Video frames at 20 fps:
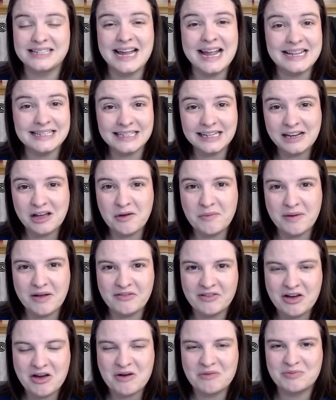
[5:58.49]
It is a little bit
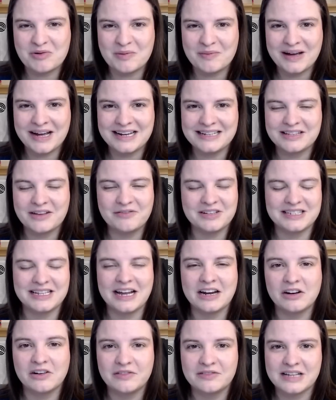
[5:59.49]
of a compromise.
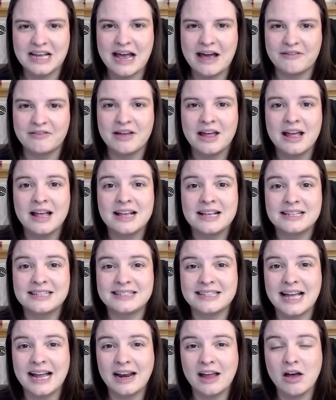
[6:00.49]
Obviously, I'd love to have
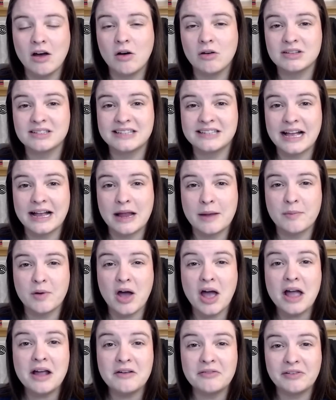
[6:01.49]
Salah or Saka,
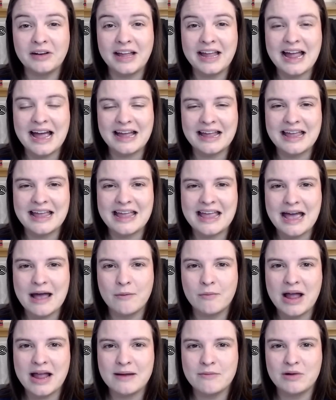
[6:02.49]
but hopefully I can get
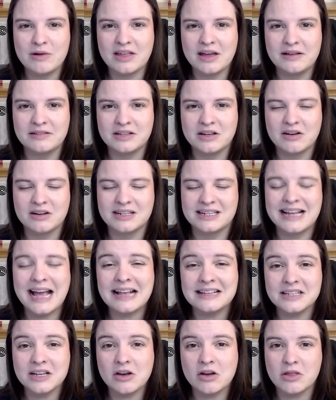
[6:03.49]
away with Odegaard. He
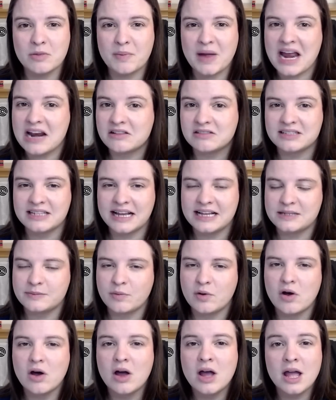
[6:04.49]
hasn't got the penalties,
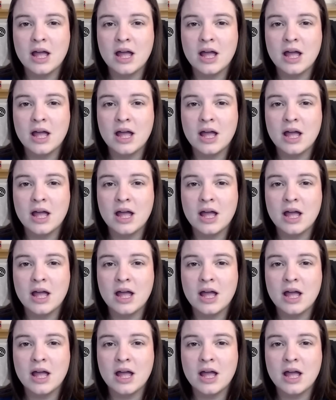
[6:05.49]
but,